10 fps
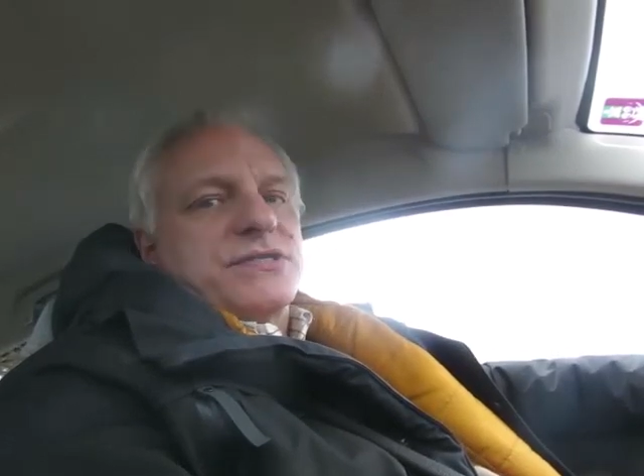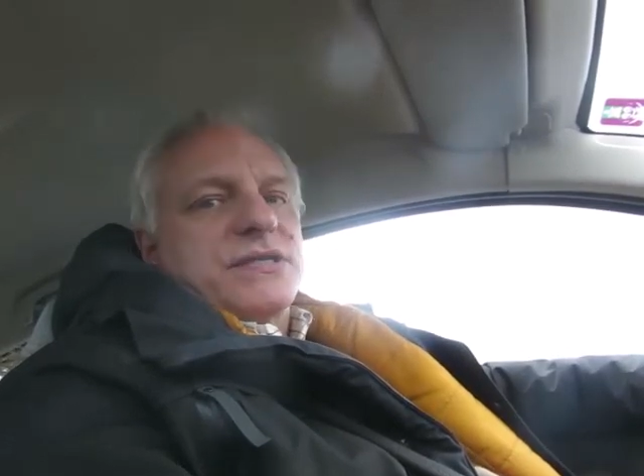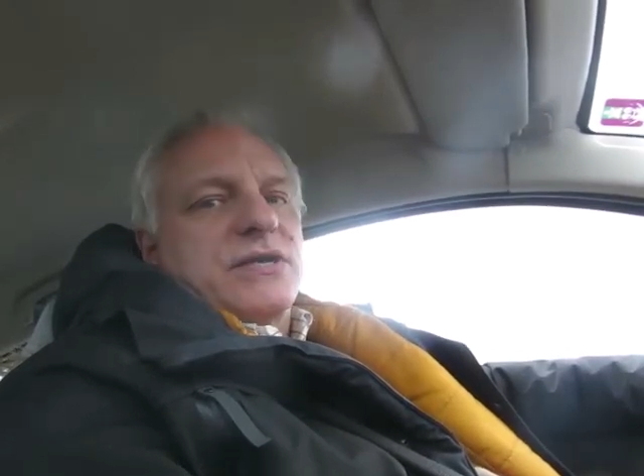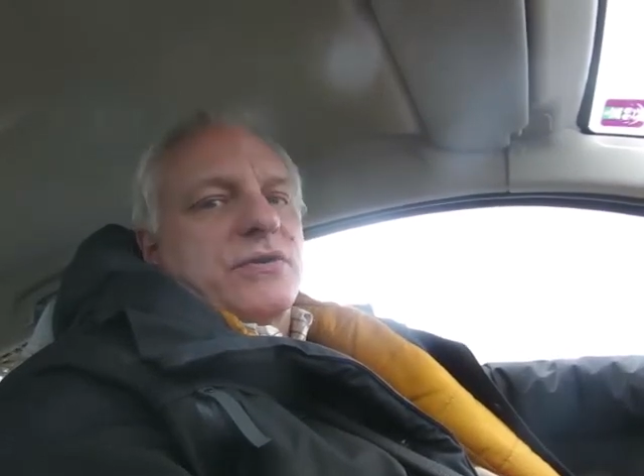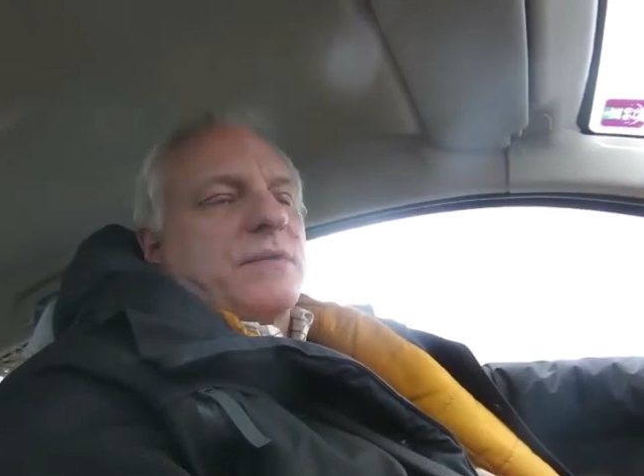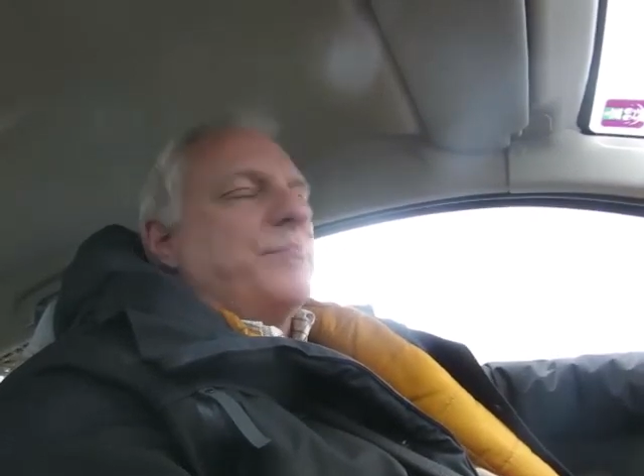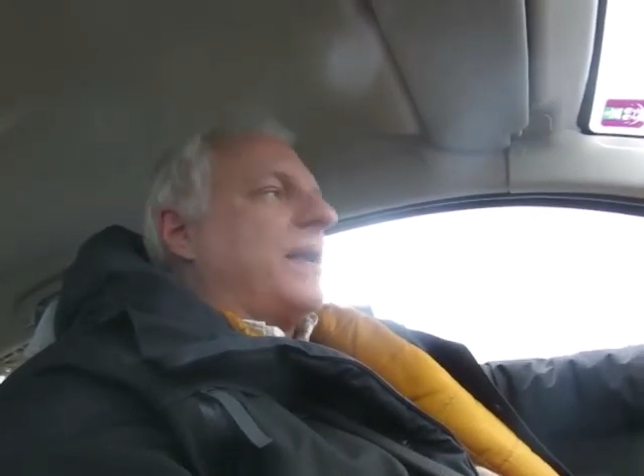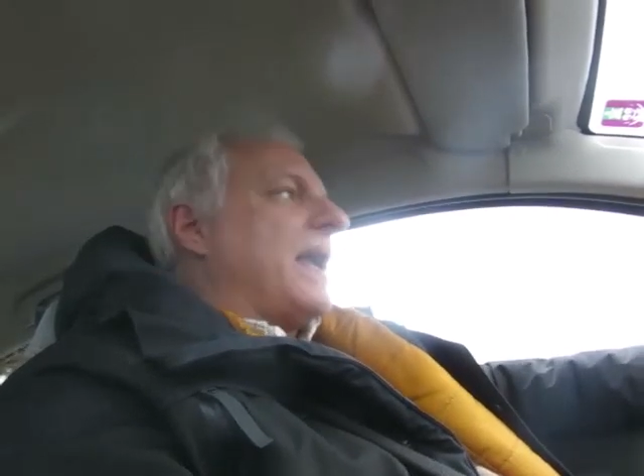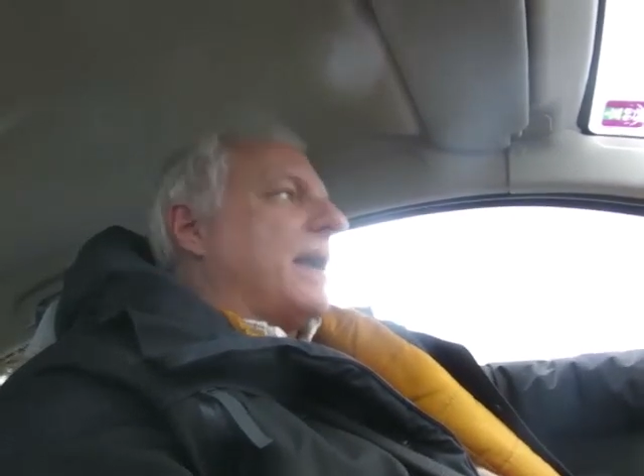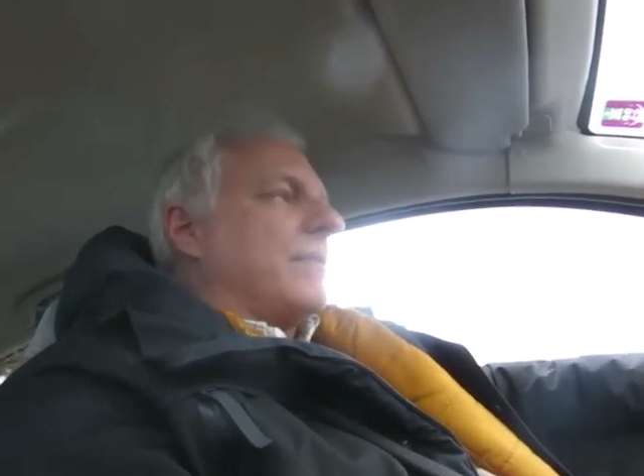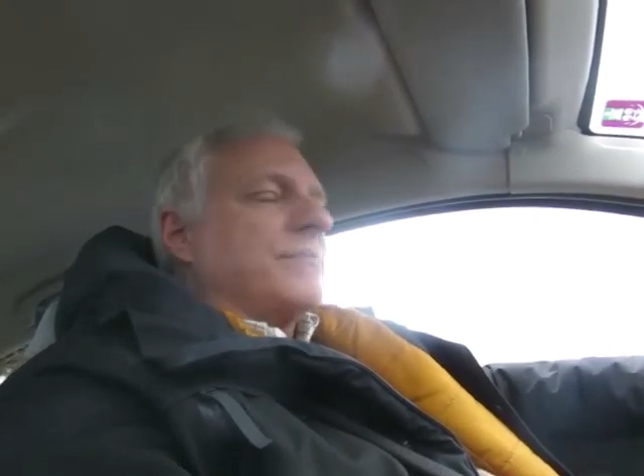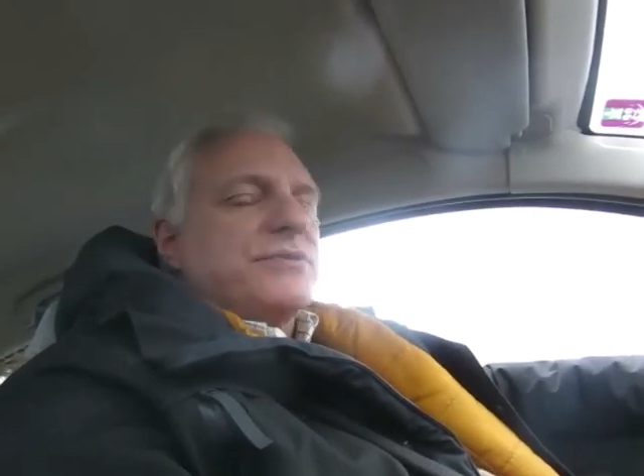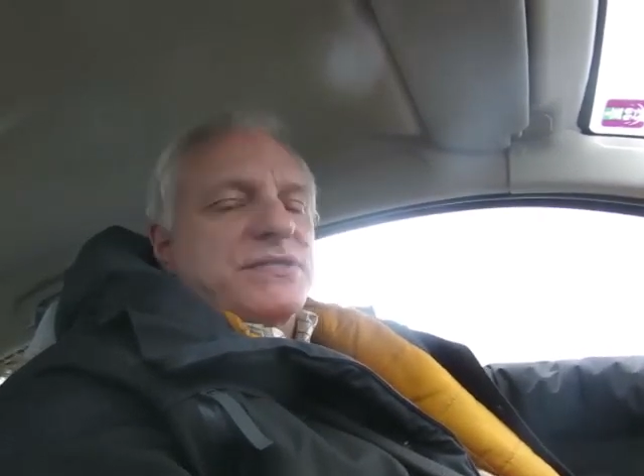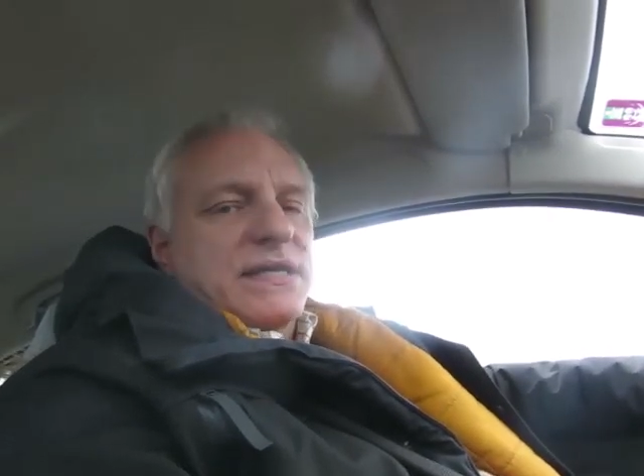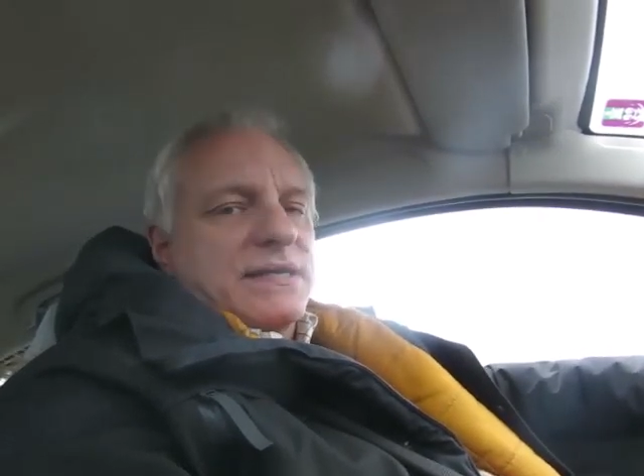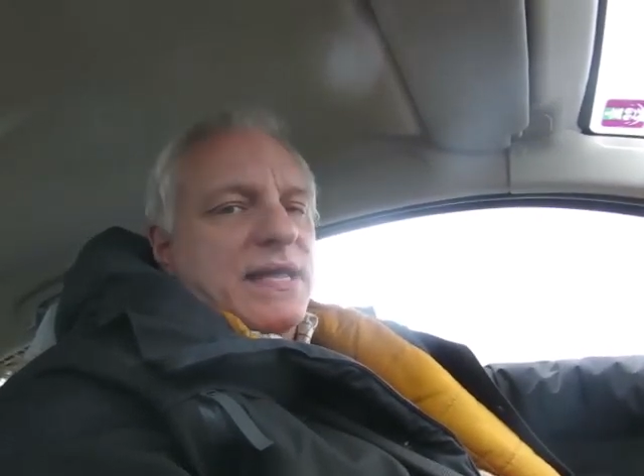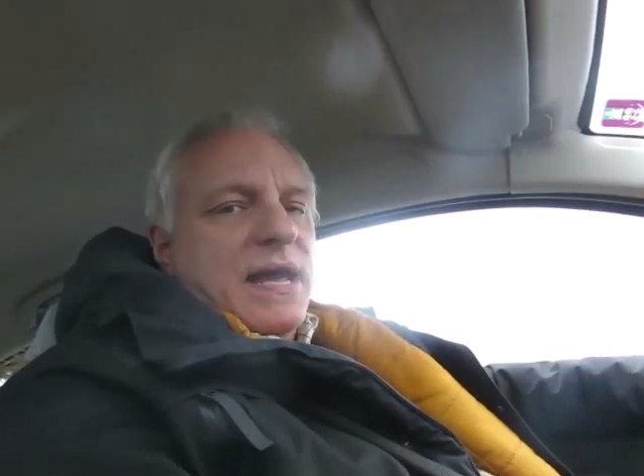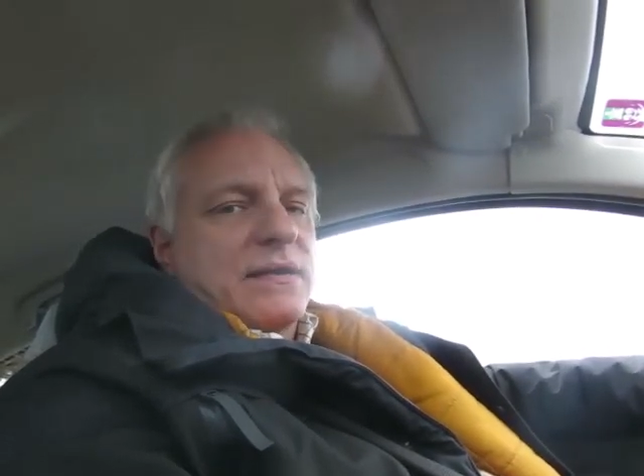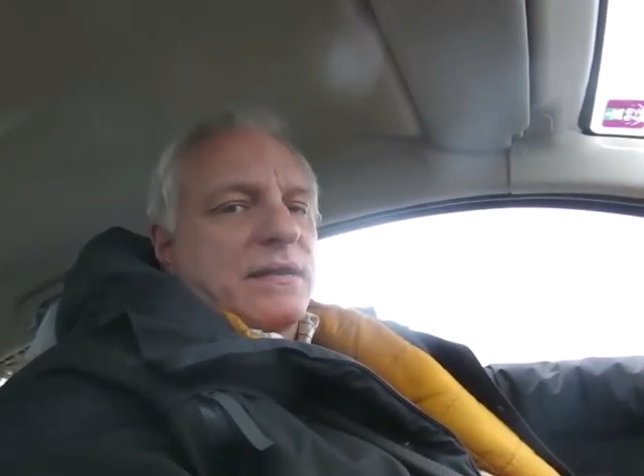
security, bam, I'm just hitting that.